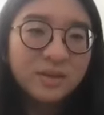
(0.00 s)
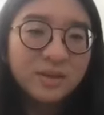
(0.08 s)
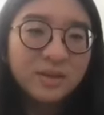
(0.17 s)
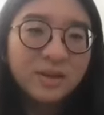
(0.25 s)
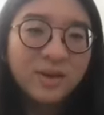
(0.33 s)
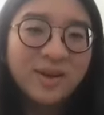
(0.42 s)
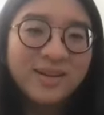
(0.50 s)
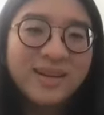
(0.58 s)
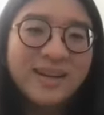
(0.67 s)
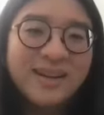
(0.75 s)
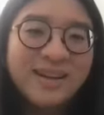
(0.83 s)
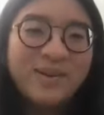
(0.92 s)

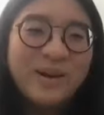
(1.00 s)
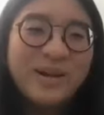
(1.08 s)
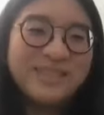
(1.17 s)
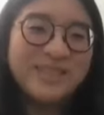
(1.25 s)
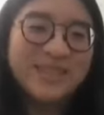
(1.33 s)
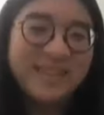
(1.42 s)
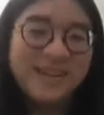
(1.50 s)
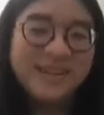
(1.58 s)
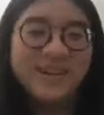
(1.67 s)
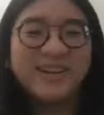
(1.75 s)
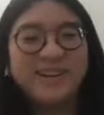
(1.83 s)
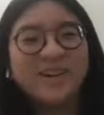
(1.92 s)
Hard-hitting question
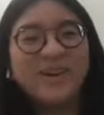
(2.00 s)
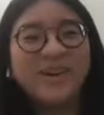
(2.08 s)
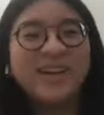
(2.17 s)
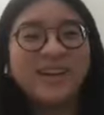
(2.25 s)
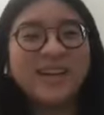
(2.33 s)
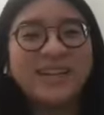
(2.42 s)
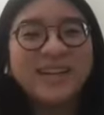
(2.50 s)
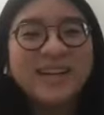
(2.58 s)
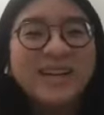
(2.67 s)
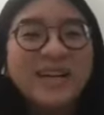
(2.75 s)
here. All right.